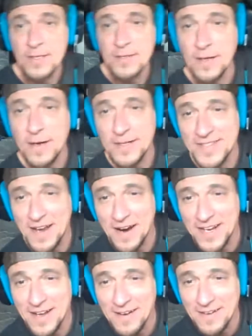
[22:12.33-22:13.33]
Oh,
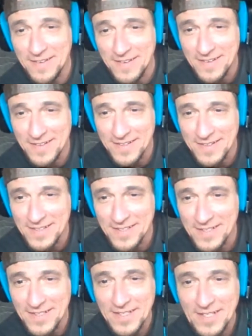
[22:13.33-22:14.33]
sorry, y'all.
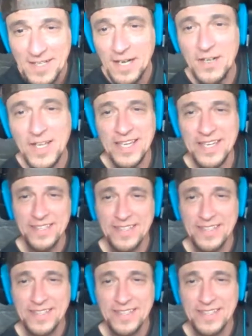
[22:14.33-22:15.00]
Okay.